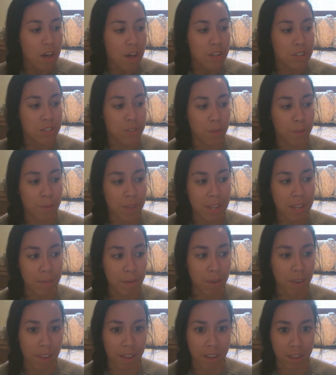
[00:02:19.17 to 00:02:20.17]
So we
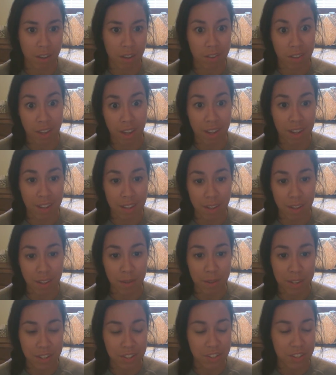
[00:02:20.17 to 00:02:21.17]
were like, okay, you know,
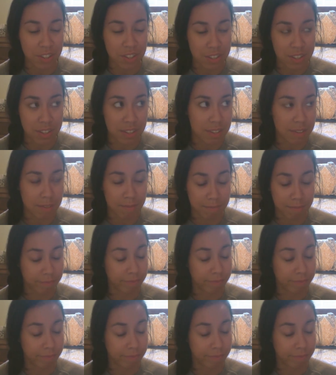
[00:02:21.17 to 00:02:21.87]
he's just